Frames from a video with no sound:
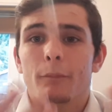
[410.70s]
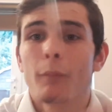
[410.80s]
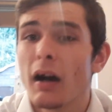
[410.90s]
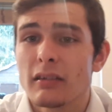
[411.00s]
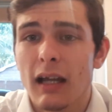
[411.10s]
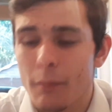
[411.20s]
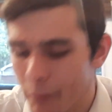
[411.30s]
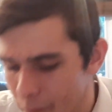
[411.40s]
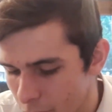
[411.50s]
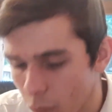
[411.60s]
Part-time,
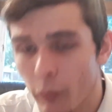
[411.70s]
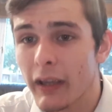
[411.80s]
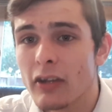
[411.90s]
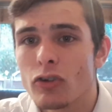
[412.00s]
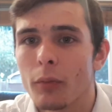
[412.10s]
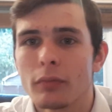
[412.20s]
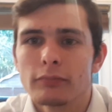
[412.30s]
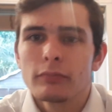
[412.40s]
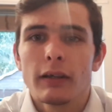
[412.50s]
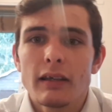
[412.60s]
weekend job.
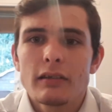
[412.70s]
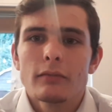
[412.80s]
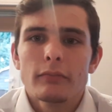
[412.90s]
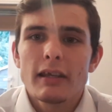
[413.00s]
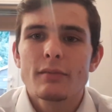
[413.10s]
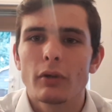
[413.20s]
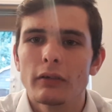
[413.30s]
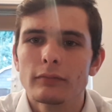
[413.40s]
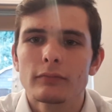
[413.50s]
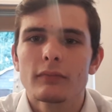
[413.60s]
Easy
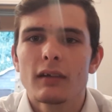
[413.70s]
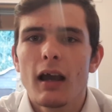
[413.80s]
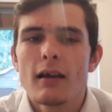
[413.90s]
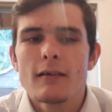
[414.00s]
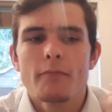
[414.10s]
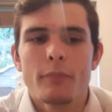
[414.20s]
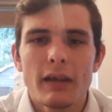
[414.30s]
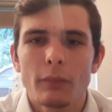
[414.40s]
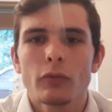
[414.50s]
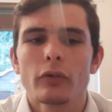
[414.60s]
money.
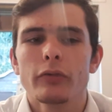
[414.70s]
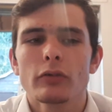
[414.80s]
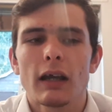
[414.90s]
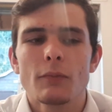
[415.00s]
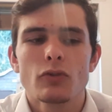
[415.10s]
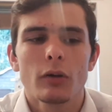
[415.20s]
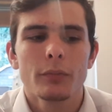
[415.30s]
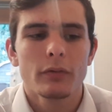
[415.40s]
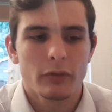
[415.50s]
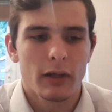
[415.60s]
Maybe I'm doing a full-time job
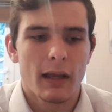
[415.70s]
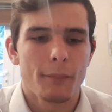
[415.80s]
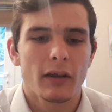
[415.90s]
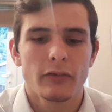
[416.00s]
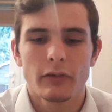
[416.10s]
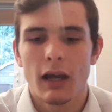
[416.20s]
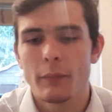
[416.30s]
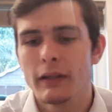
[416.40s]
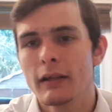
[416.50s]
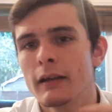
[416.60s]
until I get back into the army.